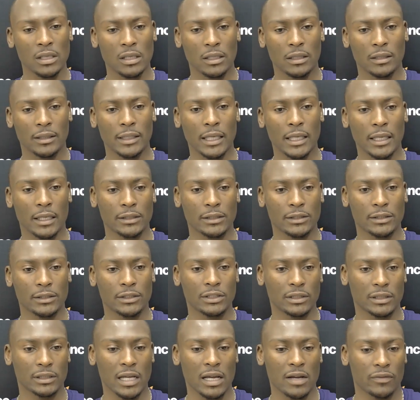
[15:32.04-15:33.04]
they could
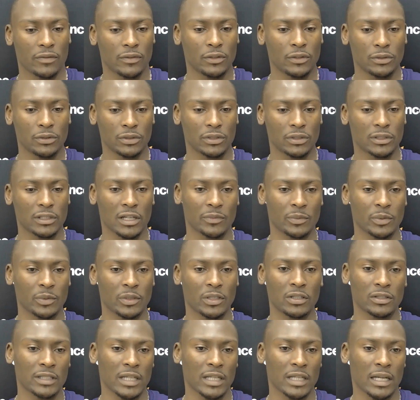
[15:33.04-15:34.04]
just have new stuff
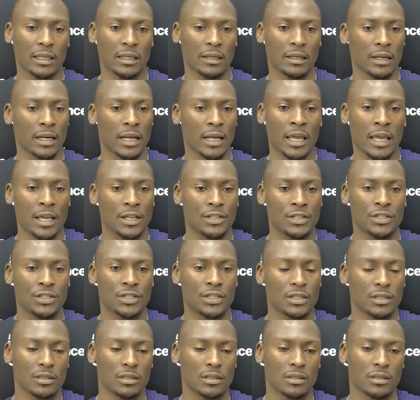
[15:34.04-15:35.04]
because at their
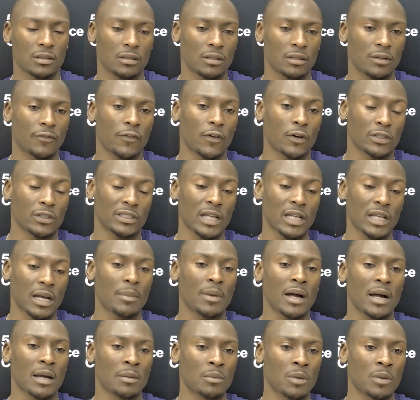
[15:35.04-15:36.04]
age, the first time
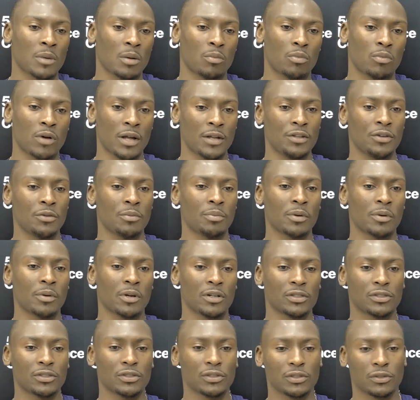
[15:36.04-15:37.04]
I had my brand new pair
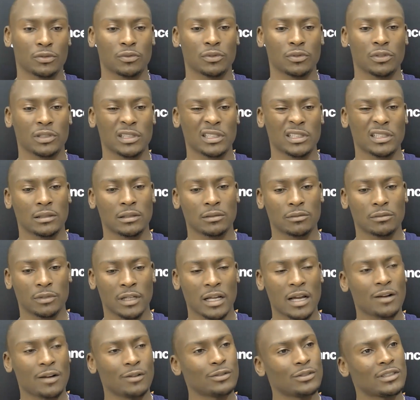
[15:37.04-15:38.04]
of shoes was when
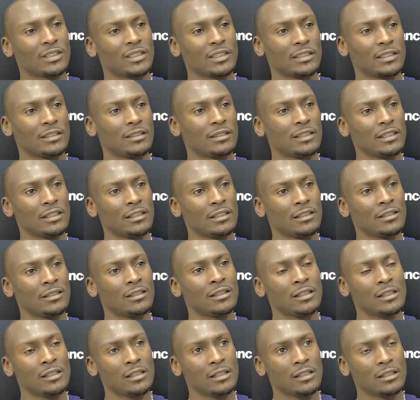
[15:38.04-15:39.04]
I was sixteen,
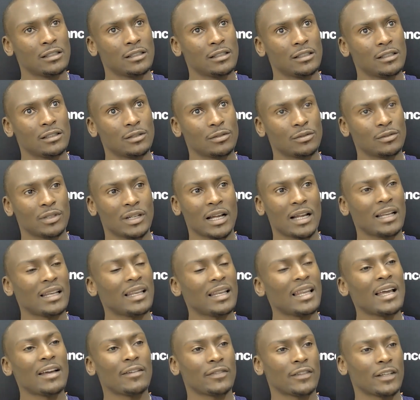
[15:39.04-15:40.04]
when I
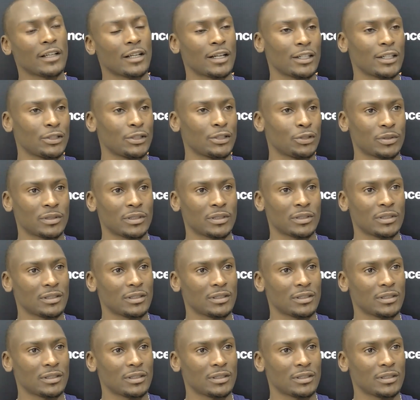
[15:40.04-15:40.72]
left the country.